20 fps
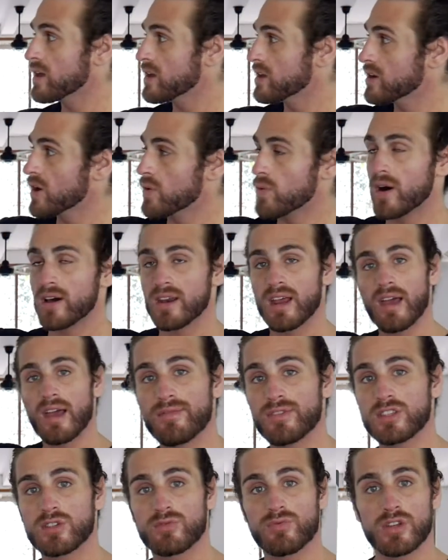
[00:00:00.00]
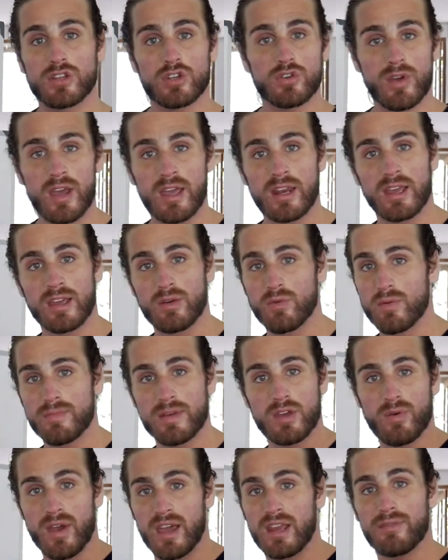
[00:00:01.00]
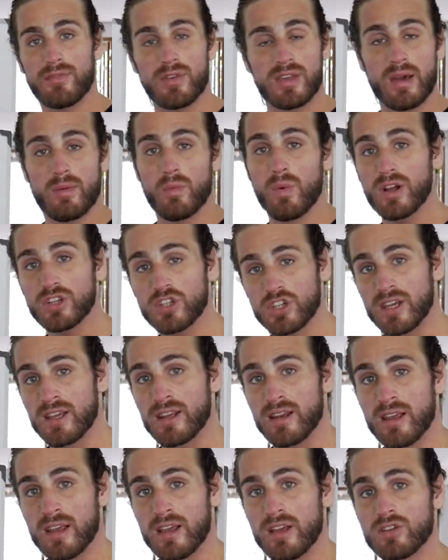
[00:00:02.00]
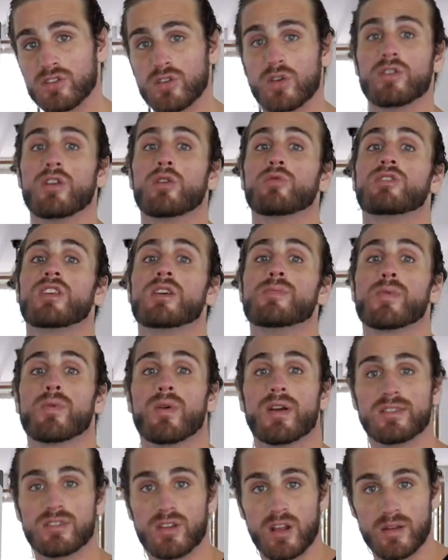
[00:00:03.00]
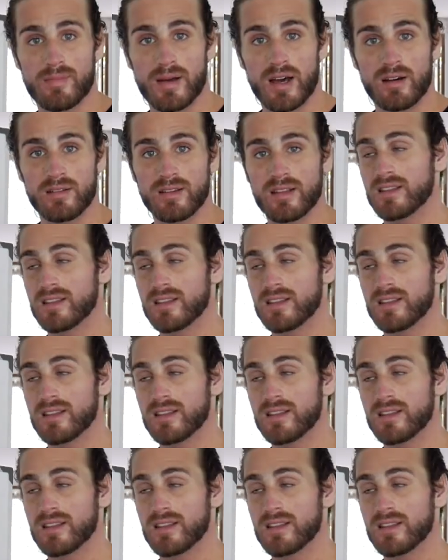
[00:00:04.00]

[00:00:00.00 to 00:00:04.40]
you know what, I this free training, it will be great if you can watch it so you know deeper what it's all about.